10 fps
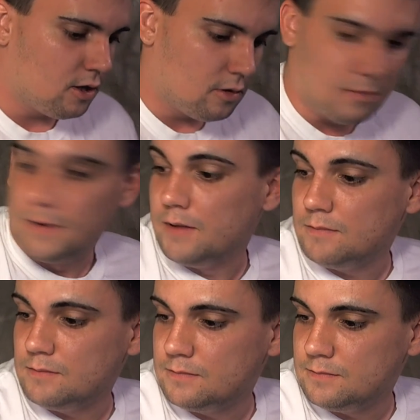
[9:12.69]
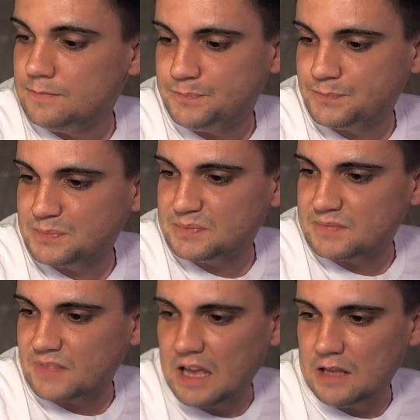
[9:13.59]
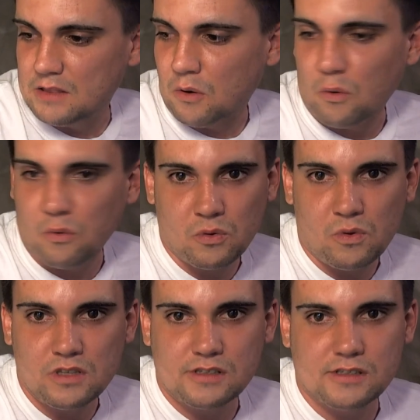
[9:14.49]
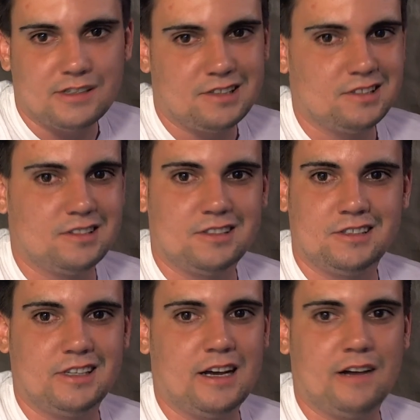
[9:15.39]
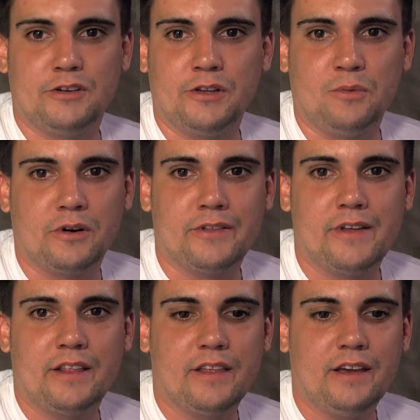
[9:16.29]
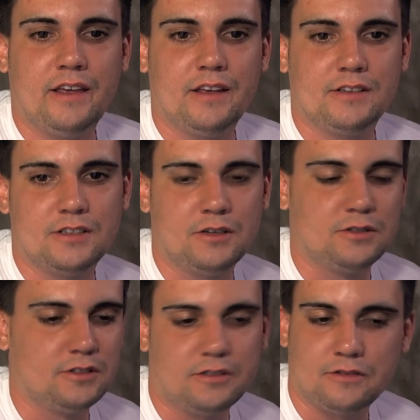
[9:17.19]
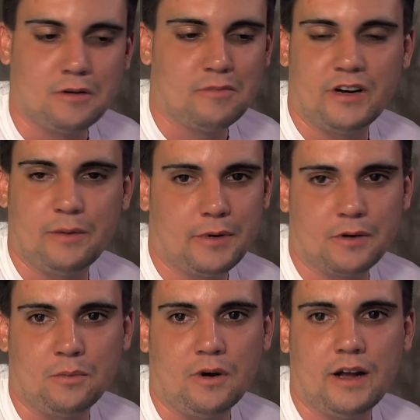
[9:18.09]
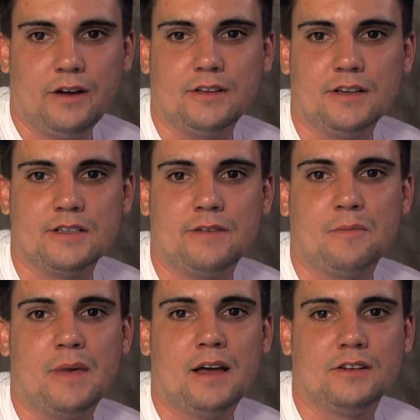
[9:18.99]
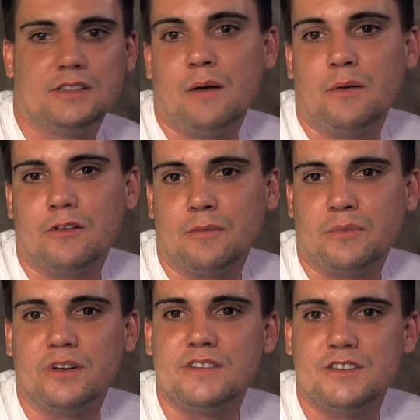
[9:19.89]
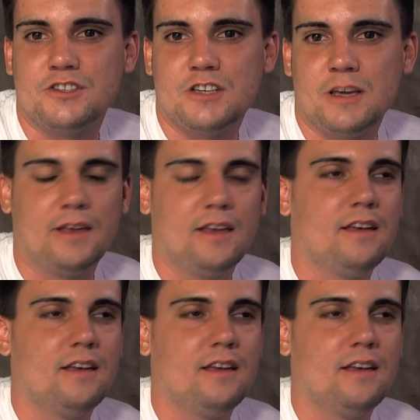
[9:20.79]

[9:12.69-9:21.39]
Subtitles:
But the older ones, they're not really worth anything, so just throw them right in with your wire. It doesn't even matter. It's not worth the price to ship it.